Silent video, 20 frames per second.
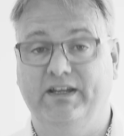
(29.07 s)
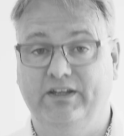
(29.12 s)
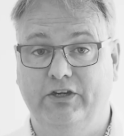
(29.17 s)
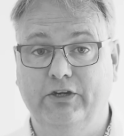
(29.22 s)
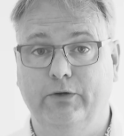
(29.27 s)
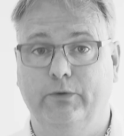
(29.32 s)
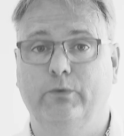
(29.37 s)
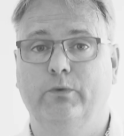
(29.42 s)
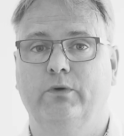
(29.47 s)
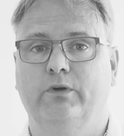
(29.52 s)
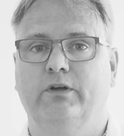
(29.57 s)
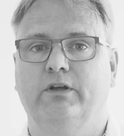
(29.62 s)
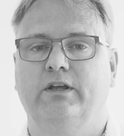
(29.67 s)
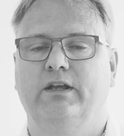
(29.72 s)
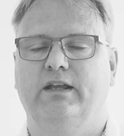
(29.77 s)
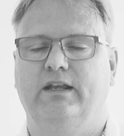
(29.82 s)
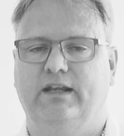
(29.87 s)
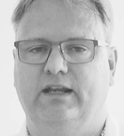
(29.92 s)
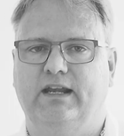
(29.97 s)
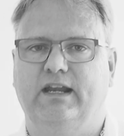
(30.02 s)
you
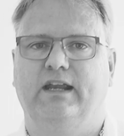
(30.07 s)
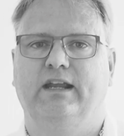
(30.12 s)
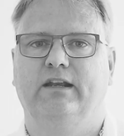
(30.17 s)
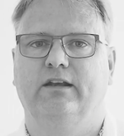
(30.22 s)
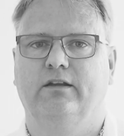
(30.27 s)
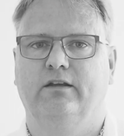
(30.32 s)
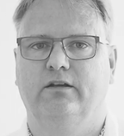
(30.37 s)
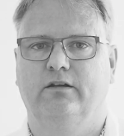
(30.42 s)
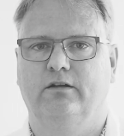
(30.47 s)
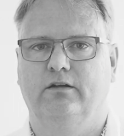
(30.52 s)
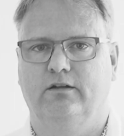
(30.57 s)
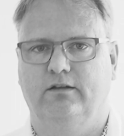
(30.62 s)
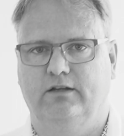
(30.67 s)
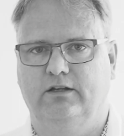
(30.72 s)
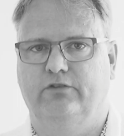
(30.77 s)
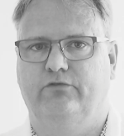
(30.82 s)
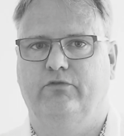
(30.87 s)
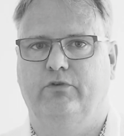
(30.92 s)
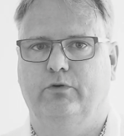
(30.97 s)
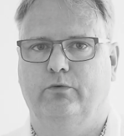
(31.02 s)
in
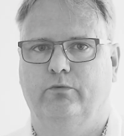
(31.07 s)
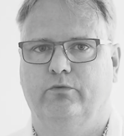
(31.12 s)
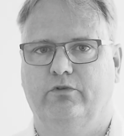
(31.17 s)
list view.